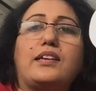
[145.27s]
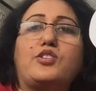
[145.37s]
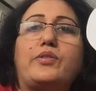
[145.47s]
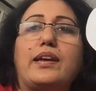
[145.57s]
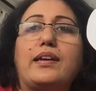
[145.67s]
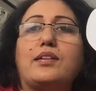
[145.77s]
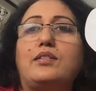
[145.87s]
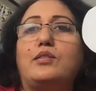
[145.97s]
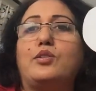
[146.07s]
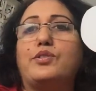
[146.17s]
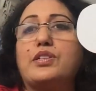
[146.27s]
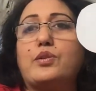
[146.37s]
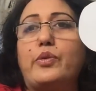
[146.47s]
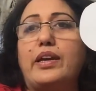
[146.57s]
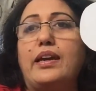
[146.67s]
a triangle or a
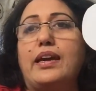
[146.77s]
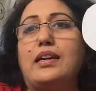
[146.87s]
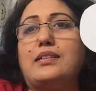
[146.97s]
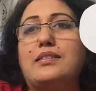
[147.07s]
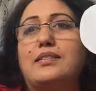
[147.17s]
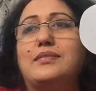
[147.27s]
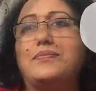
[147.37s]
square has.